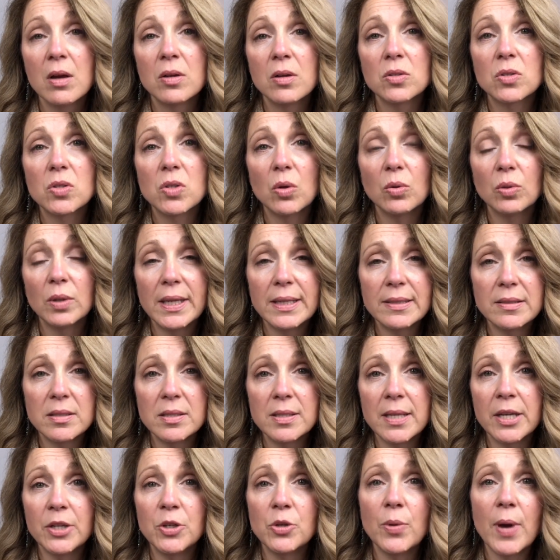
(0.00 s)
So let's
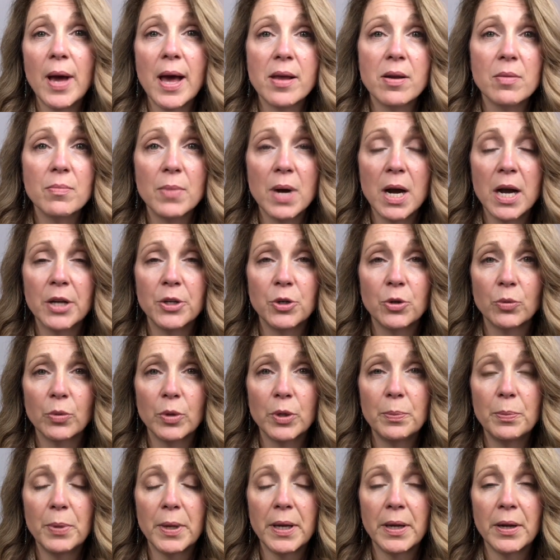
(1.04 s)
say you had a minor
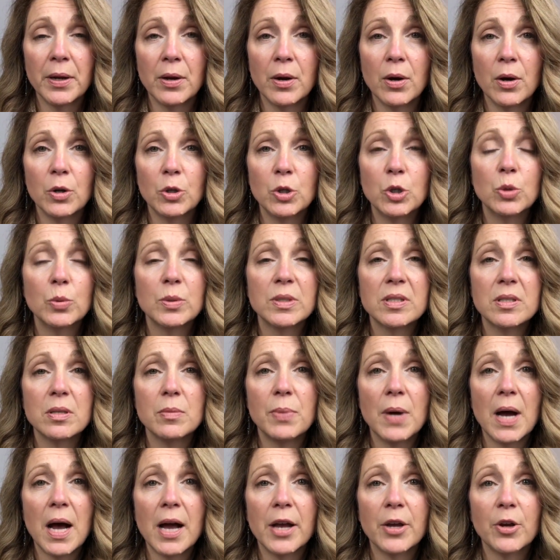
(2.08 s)
repair, you as the
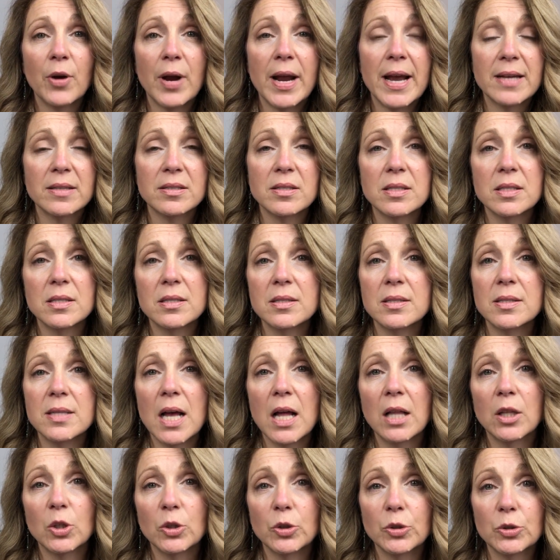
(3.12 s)
buyer asked the
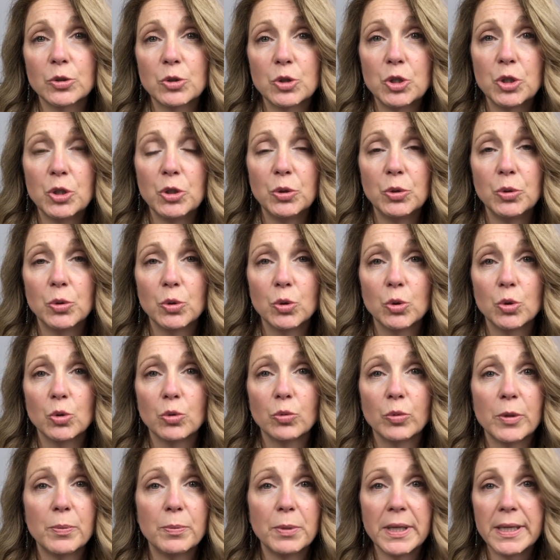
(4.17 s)
seller to
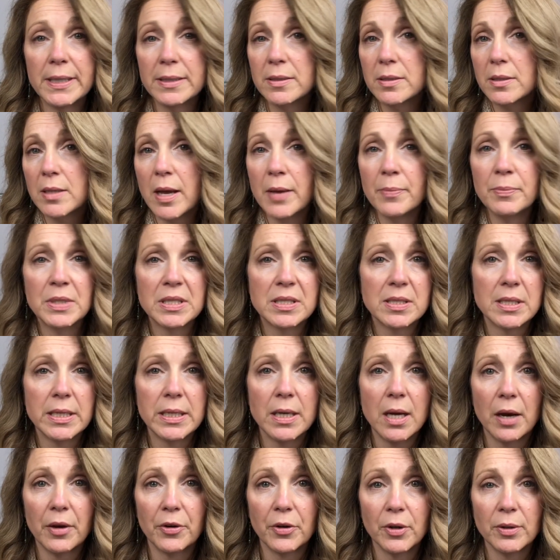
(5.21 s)
replace a missing
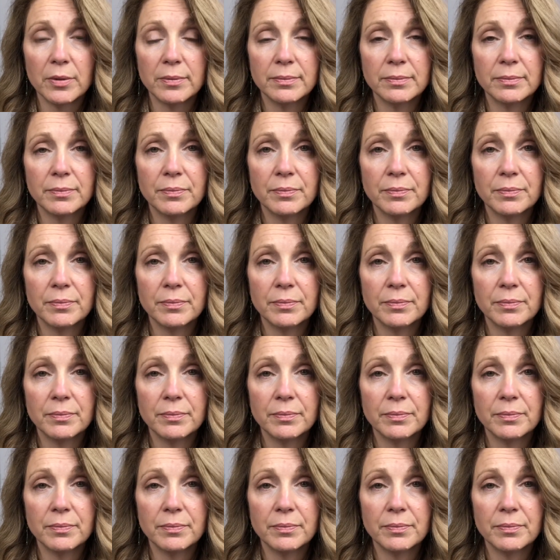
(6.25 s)
gutter.